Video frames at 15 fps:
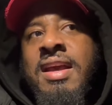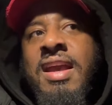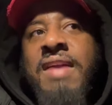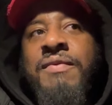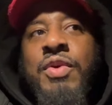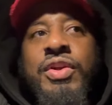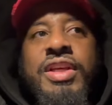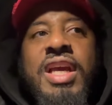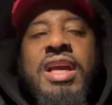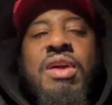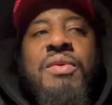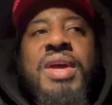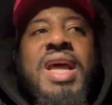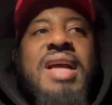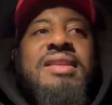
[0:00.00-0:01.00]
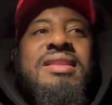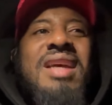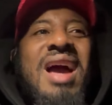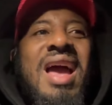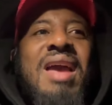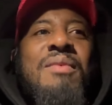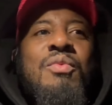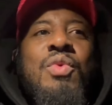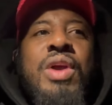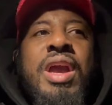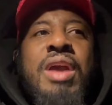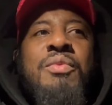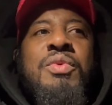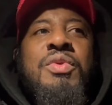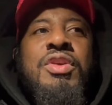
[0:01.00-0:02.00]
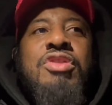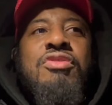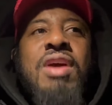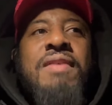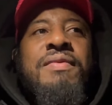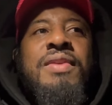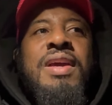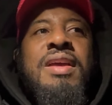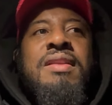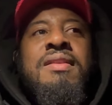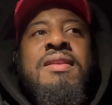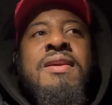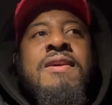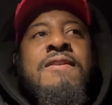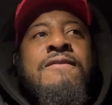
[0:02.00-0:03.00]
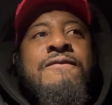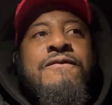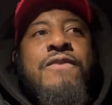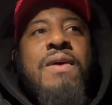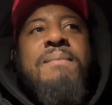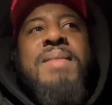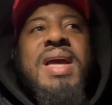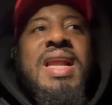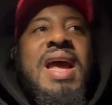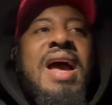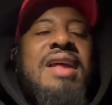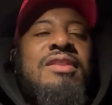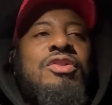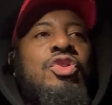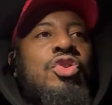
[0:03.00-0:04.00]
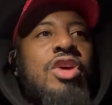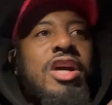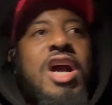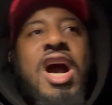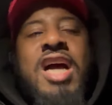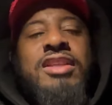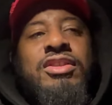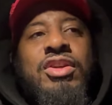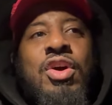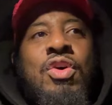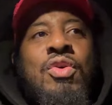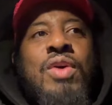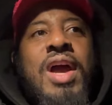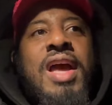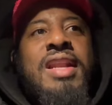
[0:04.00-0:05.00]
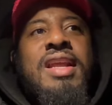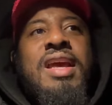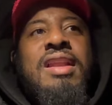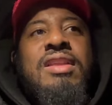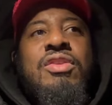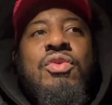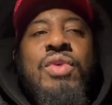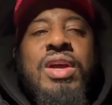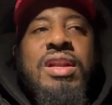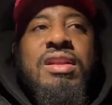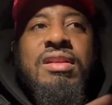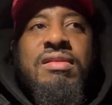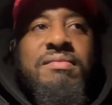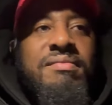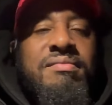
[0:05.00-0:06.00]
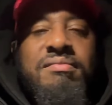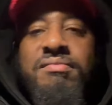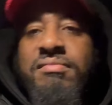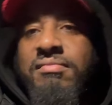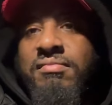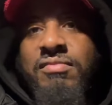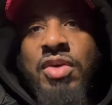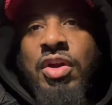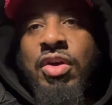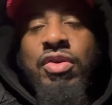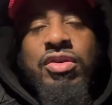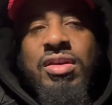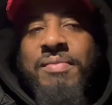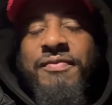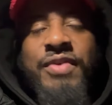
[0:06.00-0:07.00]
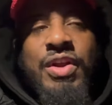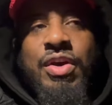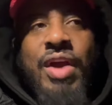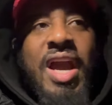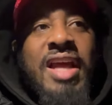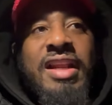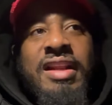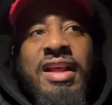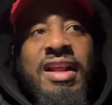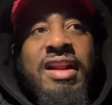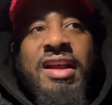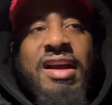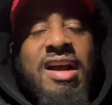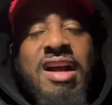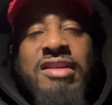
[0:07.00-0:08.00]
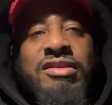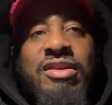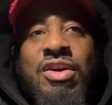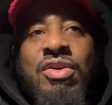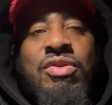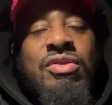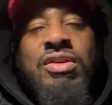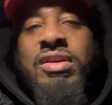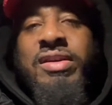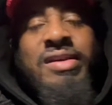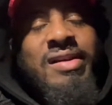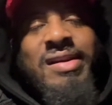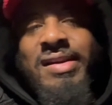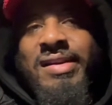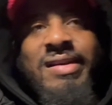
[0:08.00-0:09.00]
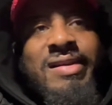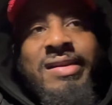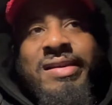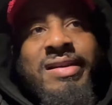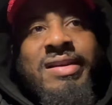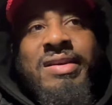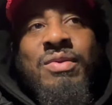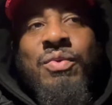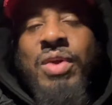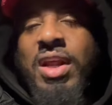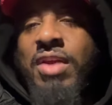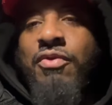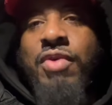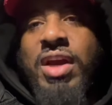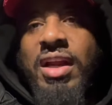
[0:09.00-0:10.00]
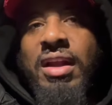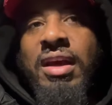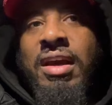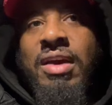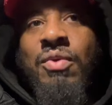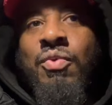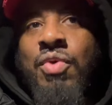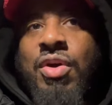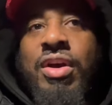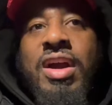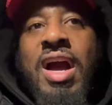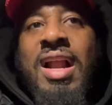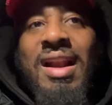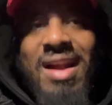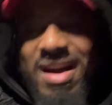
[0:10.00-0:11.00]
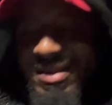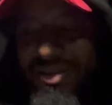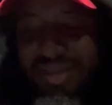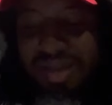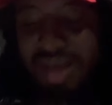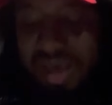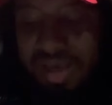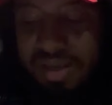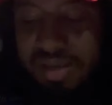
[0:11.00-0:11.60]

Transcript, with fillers: if you take away that time where we were traveling from Manhattan to the Costco and then doing, you know, some video editing in the Costco, we didn't really work a lot today.